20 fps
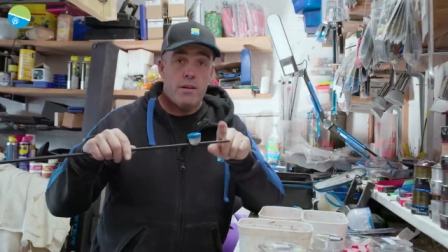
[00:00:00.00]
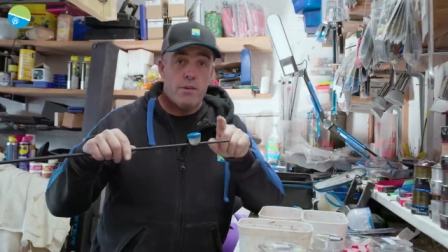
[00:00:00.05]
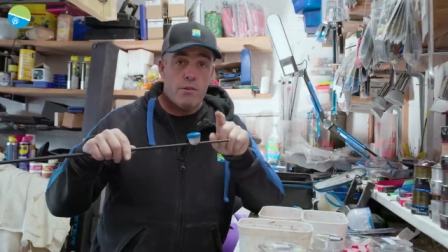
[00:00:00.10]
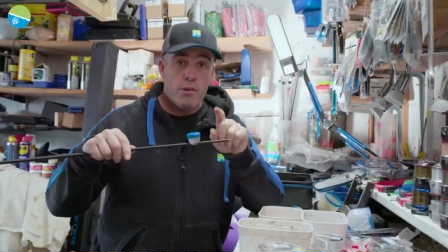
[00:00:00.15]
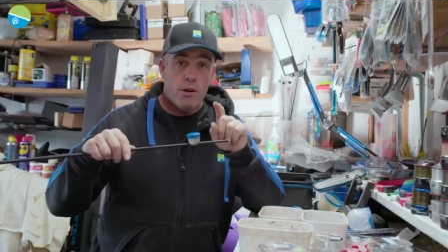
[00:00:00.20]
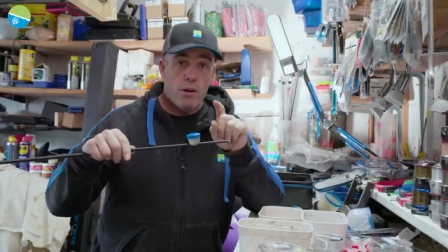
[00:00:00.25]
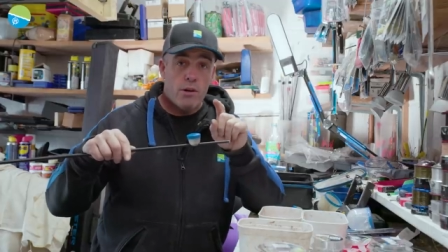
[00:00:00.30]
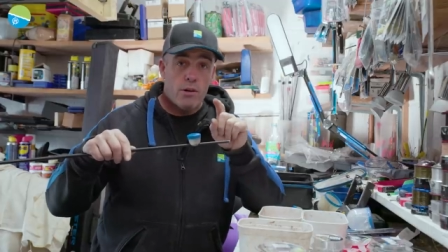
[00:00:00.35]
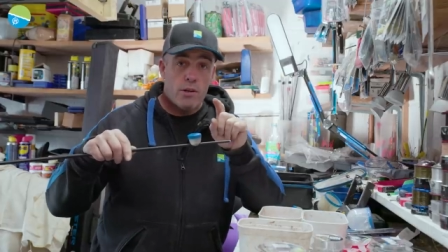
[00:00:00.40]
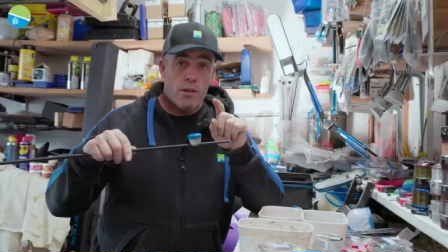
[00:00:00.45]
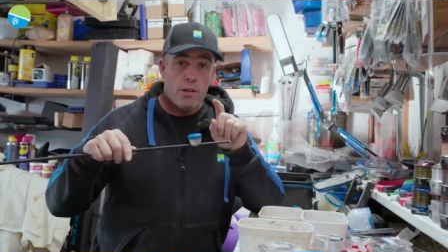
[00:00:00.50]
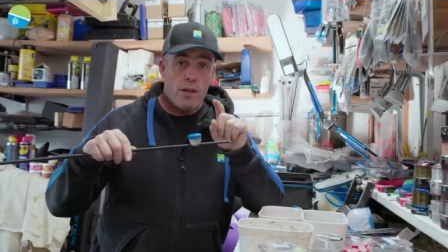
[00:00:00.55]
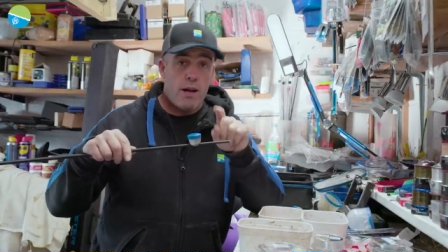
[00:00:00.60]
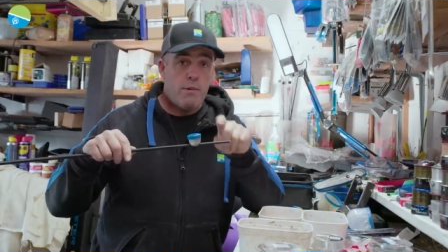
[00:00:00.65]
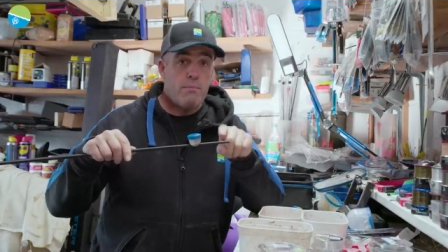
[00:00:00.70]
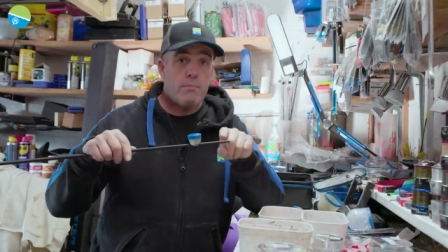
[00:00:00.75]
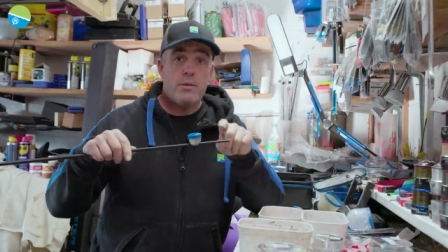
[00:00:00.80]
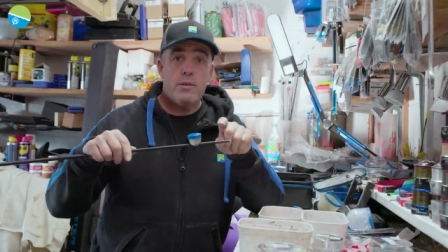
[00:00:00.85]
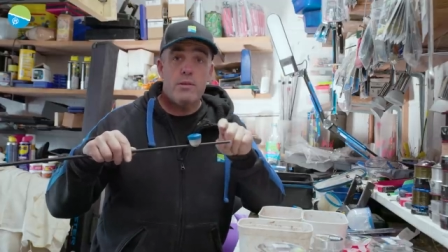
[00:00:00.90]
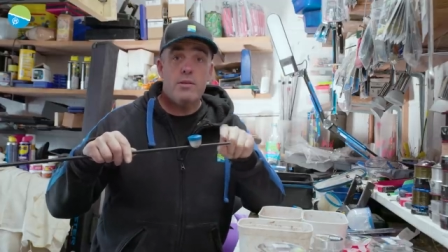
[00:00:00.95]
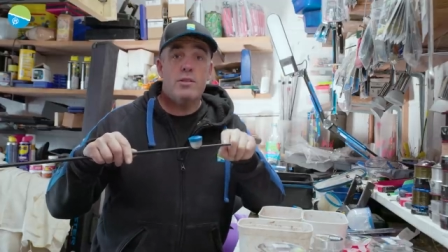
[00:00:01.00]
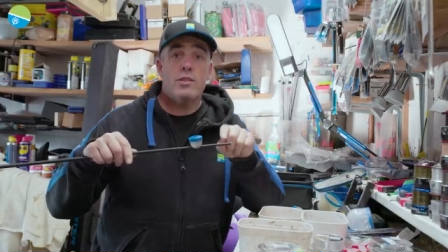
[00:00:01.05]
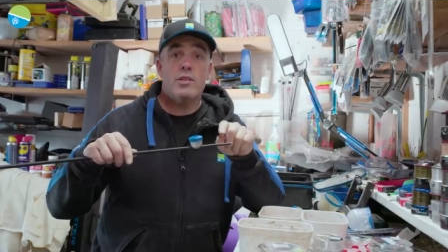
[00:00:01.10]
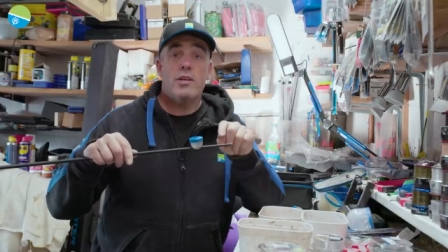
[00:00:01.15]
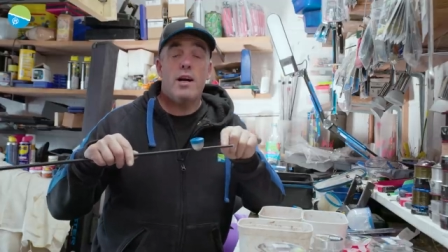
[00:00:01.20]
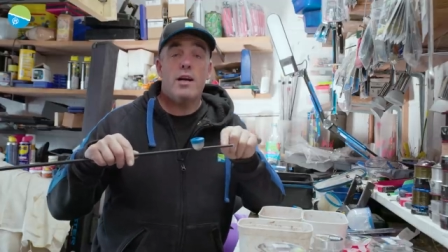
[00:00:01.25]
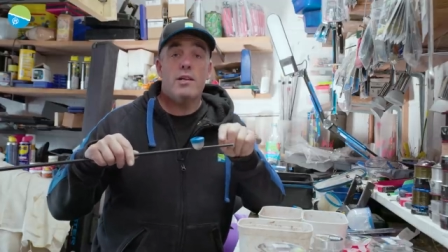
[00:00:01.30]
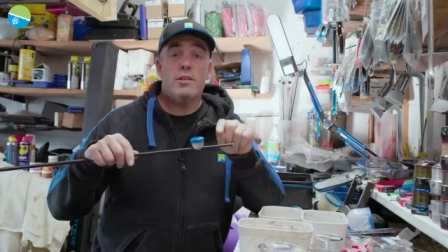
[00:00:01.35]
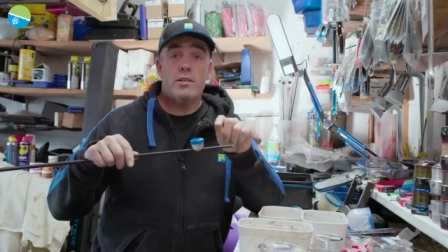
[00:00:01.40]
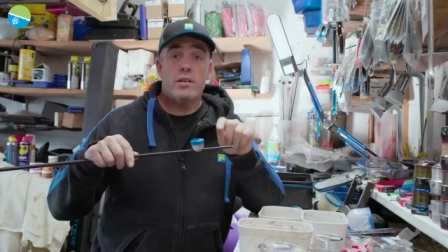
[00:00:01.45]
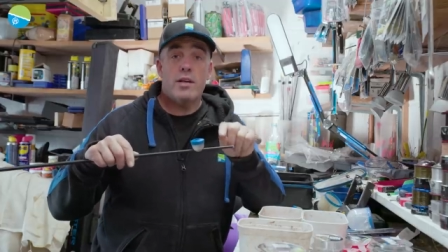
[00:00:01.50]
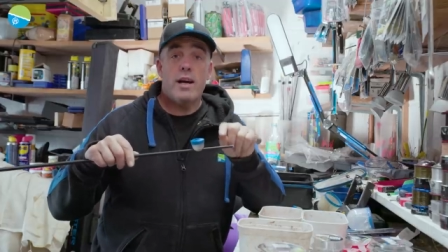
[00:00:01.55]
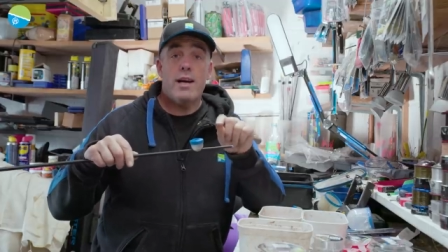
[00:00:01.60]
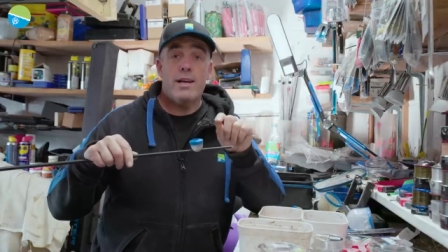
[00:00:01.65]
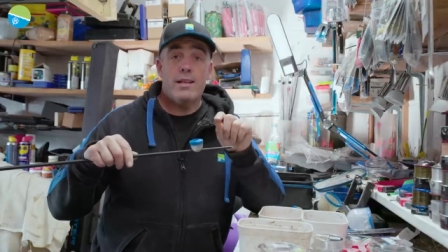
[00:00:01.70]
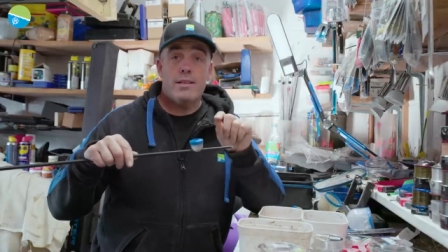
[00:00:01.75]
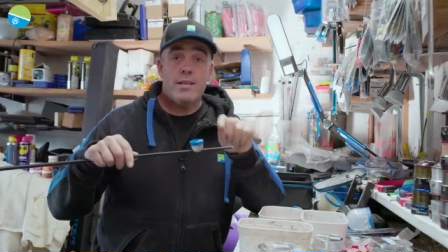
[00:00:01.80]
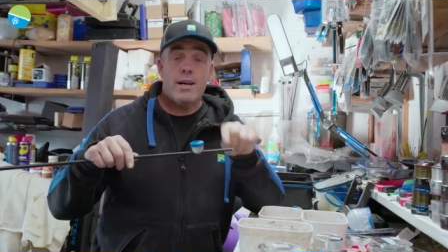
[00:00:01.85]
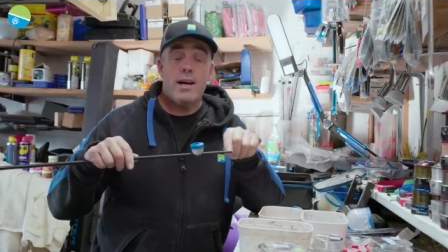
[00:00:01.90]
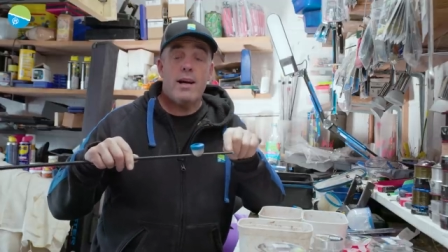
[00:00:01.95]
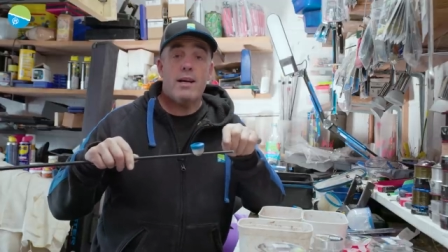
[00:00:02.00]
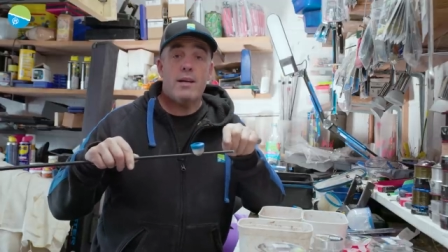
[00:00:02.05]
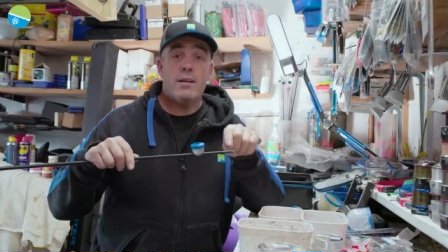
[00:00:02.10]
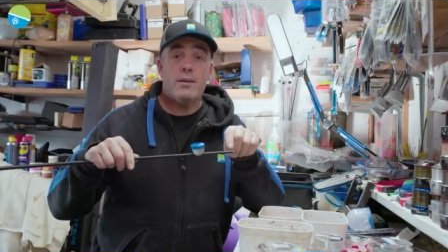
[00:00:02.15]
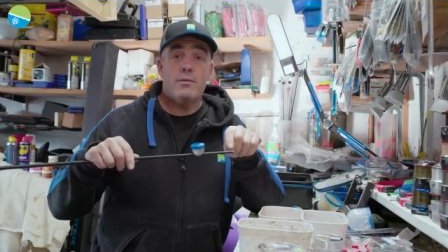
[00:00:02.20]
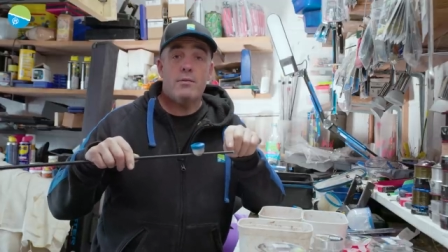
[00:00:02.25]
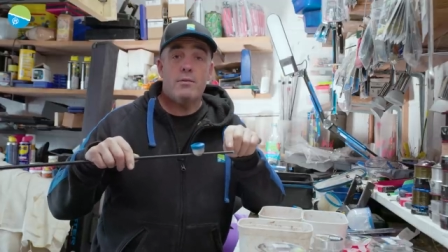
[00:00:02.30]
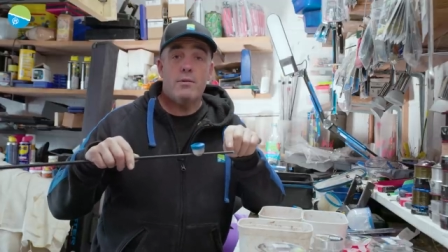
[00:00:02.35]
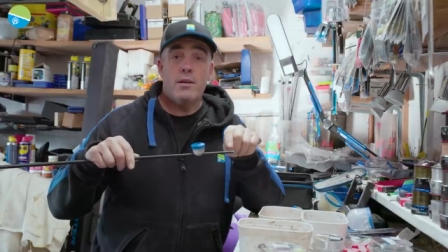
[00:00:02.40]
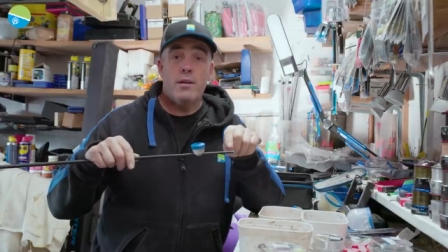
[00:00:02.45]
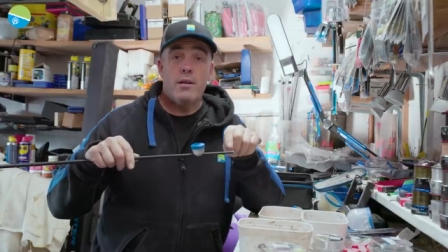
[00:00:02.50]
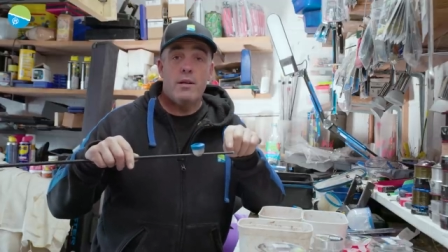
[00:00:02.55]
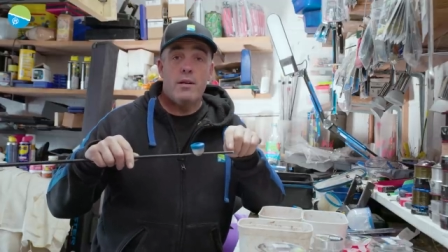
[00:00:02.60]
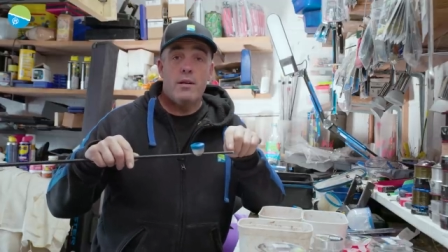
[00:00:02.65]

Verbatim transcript: you've got a damn good chance of getting tangled.